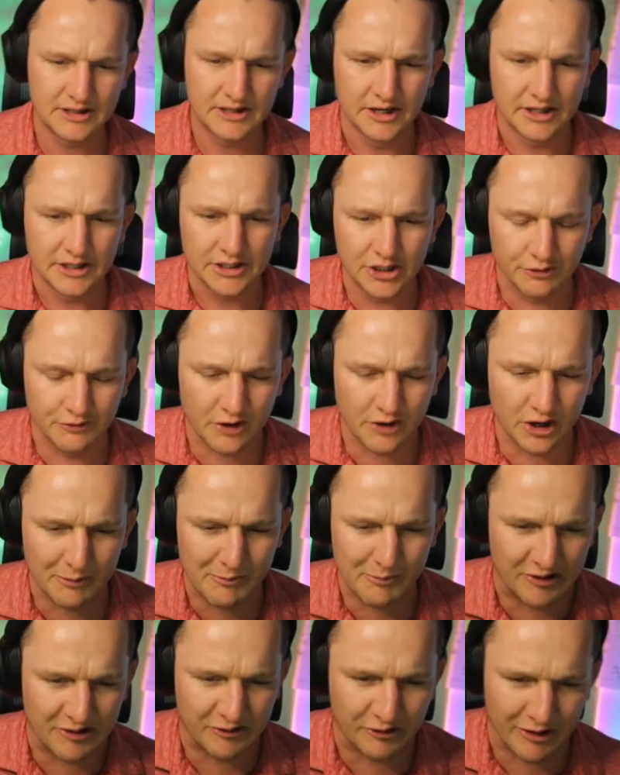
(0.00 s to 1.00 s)
you've got to
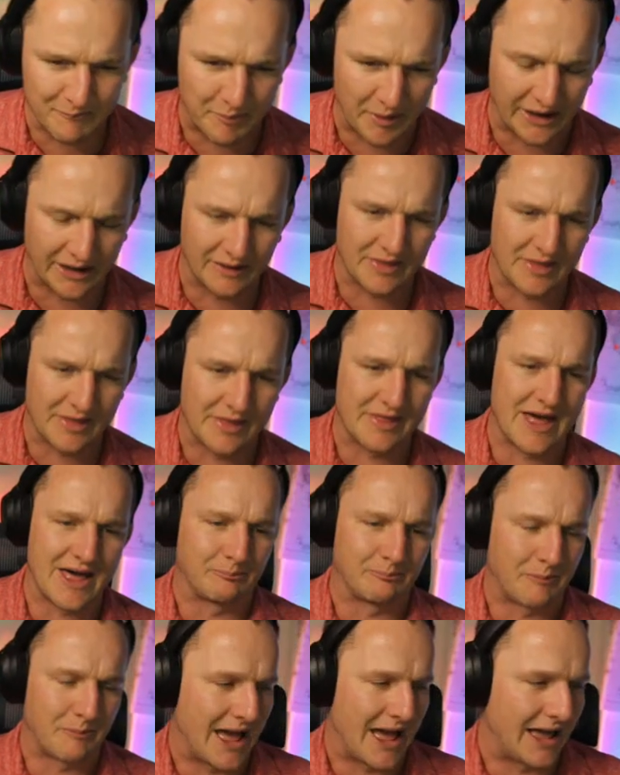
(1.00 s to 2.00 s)
be doing better than that,
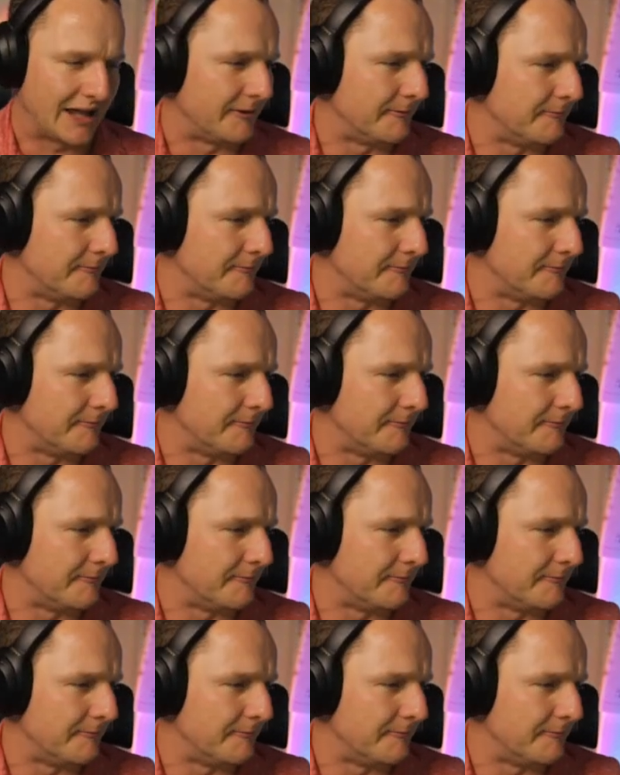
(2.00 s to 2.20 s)
man.